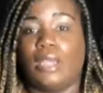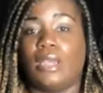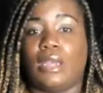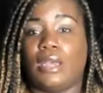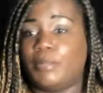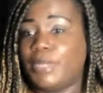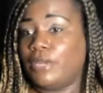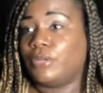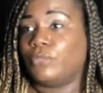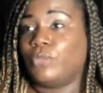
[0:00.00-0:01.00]
I'm
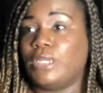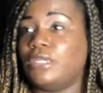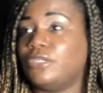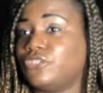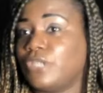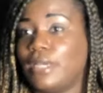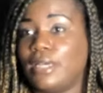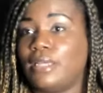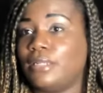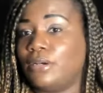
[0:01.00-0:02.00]
hearing we shall